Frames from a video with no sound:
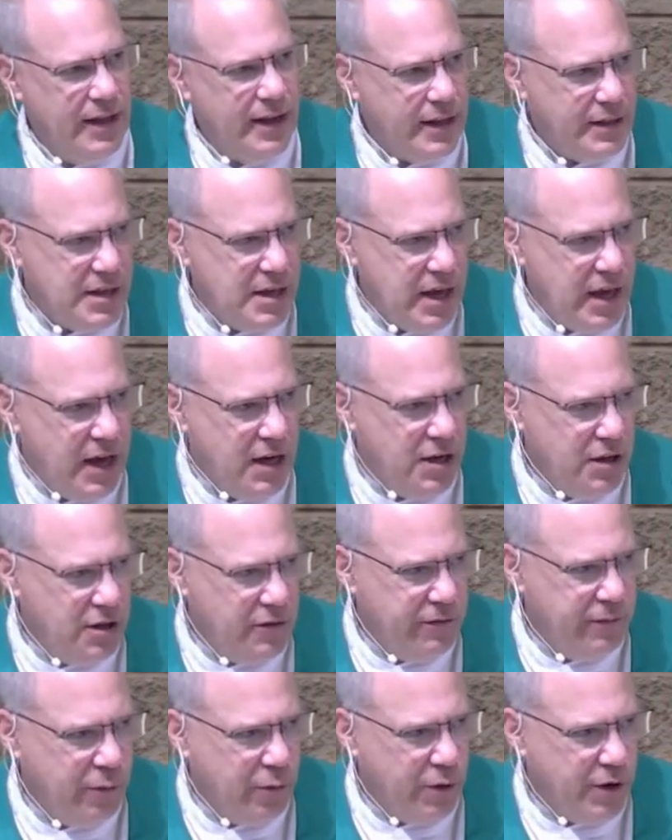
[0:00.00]
at the end of the
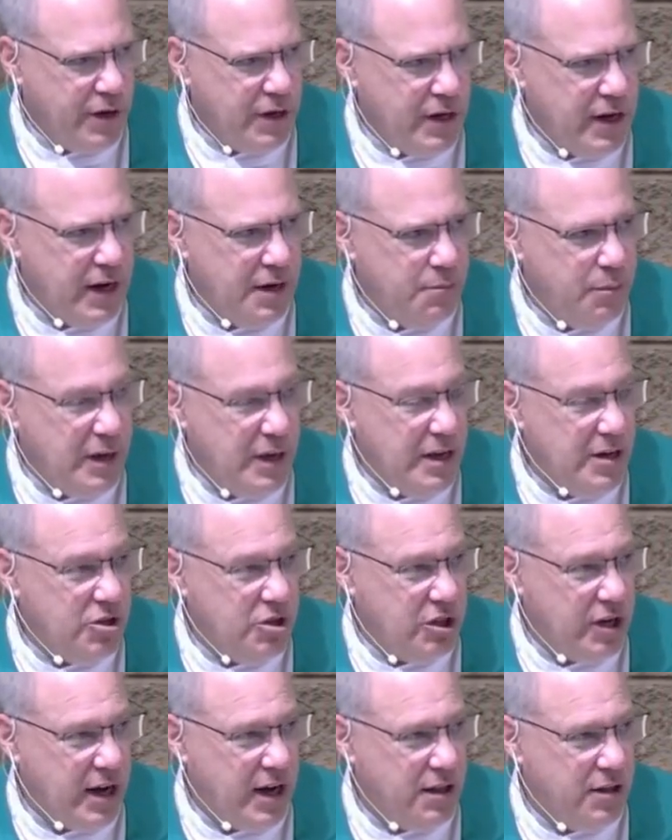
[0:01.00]
40 day being
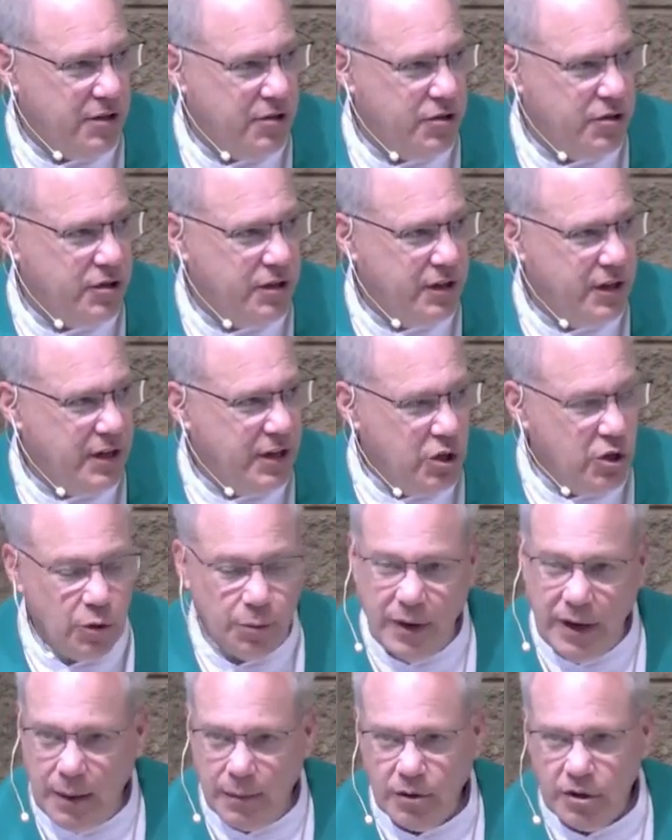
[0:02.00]
challenge, you'll
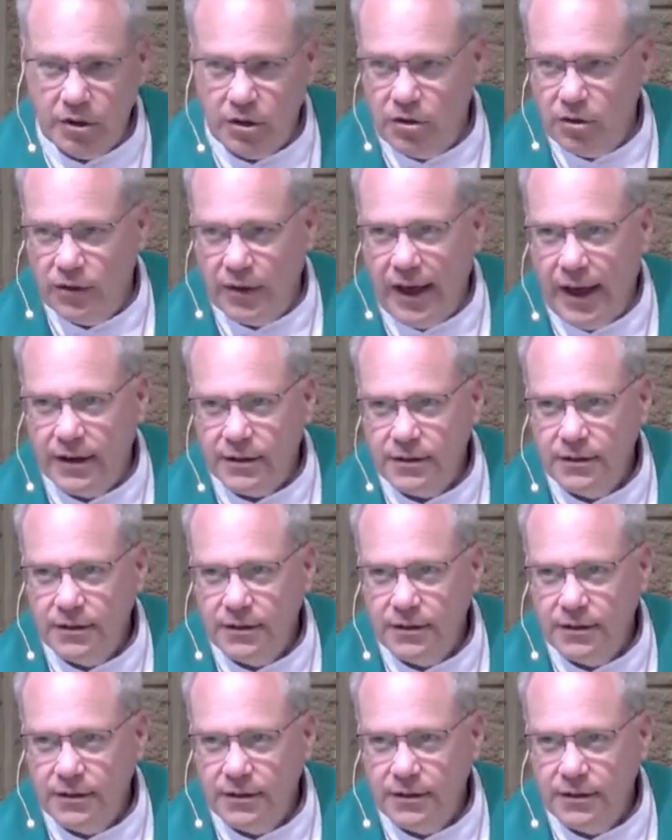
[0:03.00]
be able to do that.